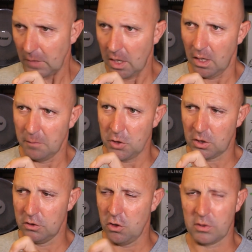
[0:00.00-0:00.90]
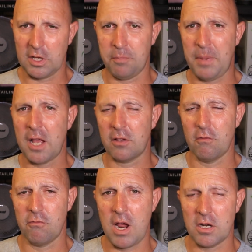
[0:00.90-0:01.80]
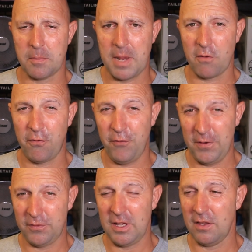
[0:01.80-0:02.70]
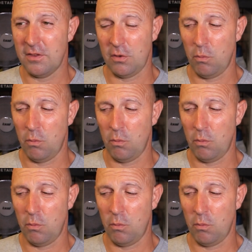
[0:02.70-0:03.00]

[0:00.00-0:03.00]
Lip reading: You can knock this back round about 50